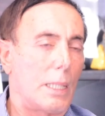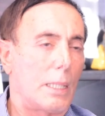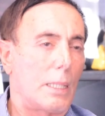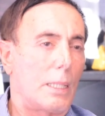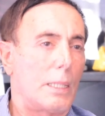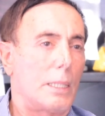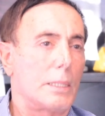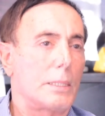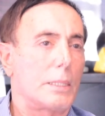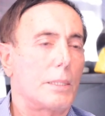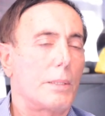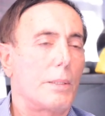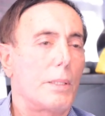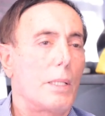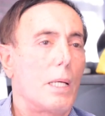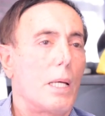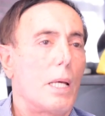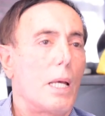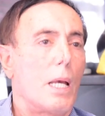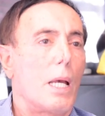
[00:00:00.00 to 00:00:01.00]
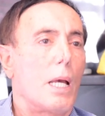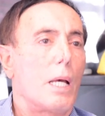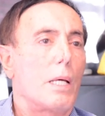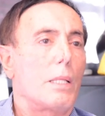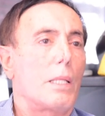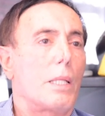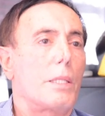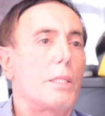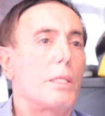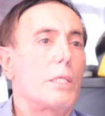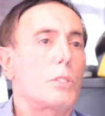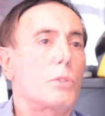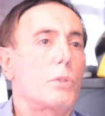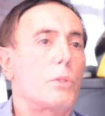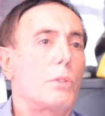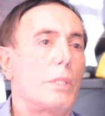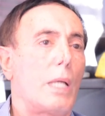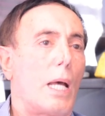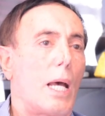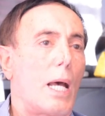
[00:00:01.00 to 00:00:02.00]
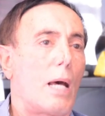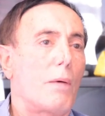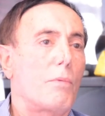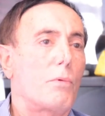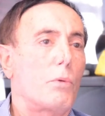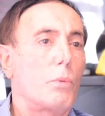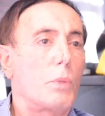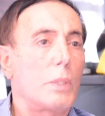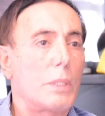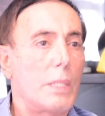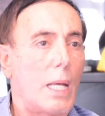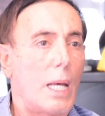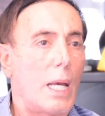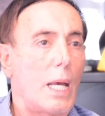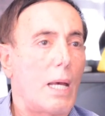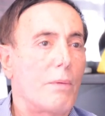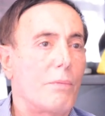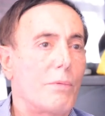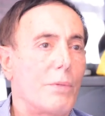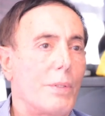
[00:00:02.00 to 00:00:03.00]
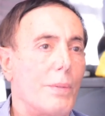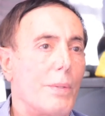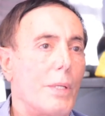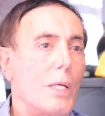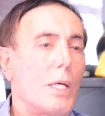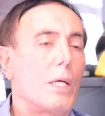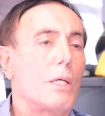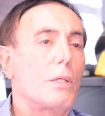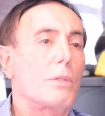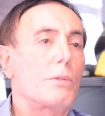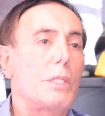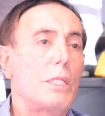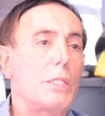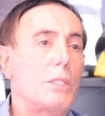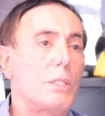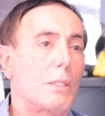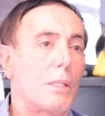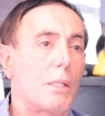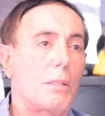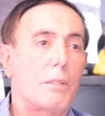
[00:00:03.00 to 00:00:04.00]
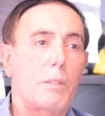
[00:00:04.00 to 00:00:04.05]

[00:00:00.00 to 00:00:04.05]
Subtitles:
at least, that this could have, would have, regional